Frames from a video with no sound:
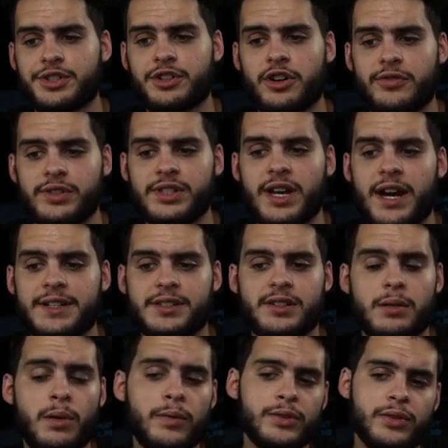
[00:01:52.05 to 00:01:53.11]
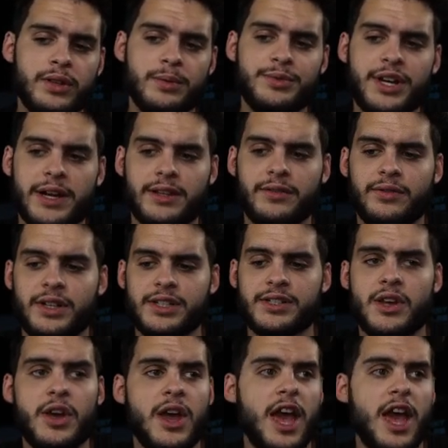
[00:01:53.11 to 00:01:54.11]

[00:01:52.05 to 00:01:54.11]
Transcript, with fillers: trophies, guys, is come over to the objective list